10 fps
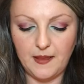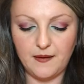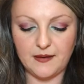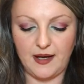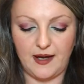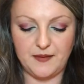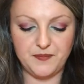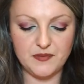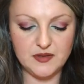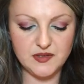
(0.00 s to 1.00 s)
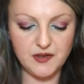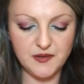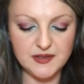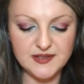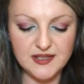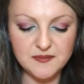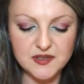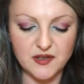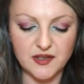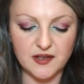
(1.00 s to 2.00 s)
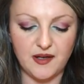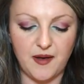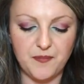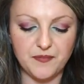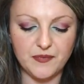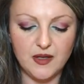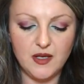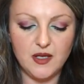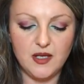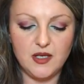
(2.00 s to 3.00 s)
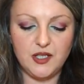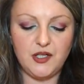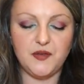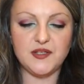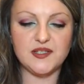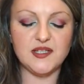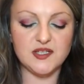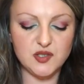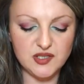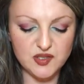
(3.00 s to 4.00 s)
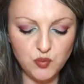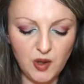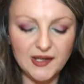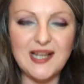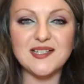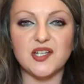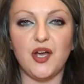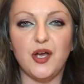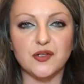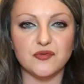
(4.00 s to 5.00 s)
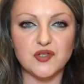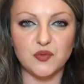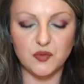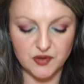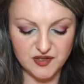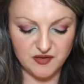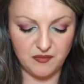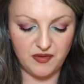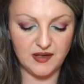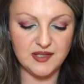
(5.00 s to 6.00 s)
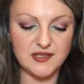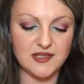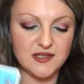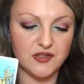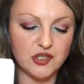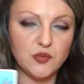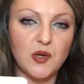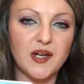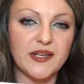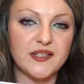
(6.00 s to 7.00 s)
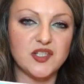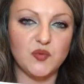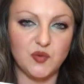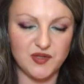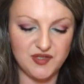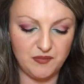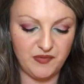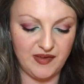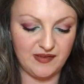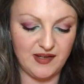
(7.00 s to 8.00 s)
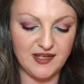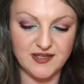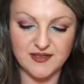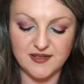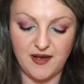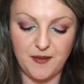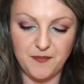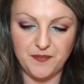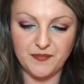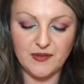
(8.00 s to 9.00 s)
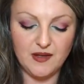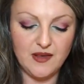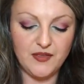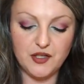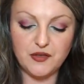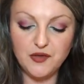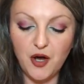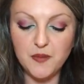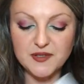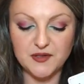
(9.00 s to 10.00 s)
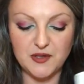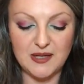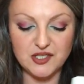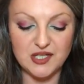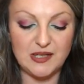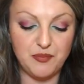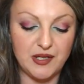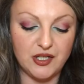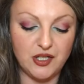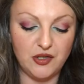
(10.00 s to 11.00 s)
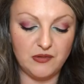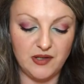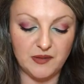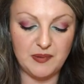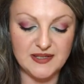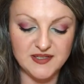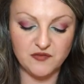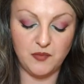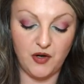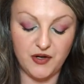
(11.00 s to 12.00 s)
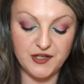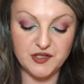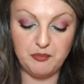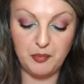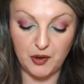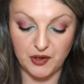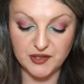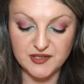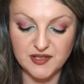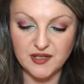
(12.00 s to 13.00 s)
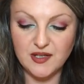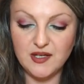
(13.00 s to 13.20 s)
Okay, so it seems like you know, there's one last hurdle towards something. It's like you're working towards something that is that you know is going to actually bring you like peace of mind, but